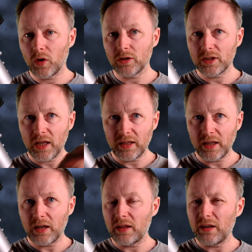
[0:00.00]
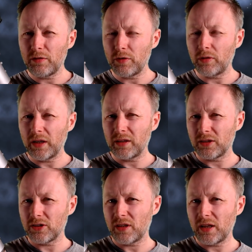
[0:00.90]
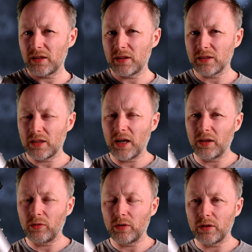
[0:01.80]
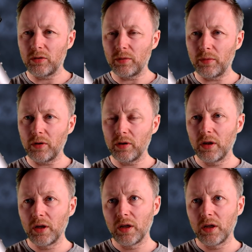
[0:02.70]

Because he didn't feel right to just date to his dad, no the ma.